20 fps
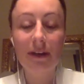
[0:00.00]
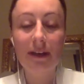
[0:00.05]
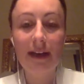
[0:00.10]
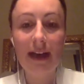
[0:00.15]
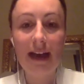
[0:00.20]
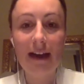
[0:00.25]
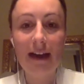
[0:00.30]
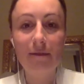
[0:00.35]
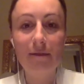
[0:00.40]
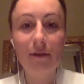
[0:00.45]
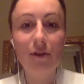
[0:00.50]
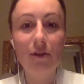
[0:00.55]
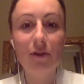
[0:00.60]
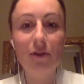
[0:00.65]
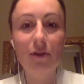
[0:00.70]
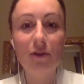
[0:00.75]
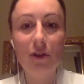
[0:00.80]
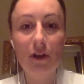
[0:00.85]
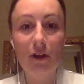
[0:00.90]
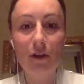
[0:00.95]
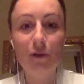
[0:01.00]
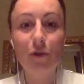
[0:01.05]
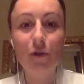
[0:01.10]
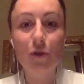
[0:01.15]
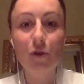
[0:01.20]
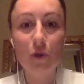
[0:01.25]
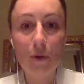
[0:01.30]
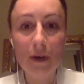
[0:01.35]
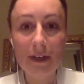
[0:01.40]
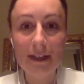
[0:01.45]
they have, which is called
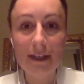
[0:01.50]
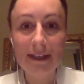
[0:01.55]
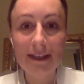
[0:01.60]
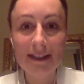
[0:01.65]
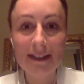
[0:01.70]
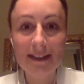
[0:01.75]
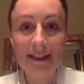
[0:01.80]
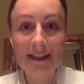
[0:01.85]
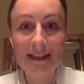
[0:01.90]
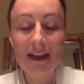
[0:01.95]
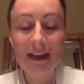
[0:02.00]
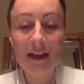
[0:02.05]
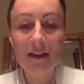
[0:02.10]
choice,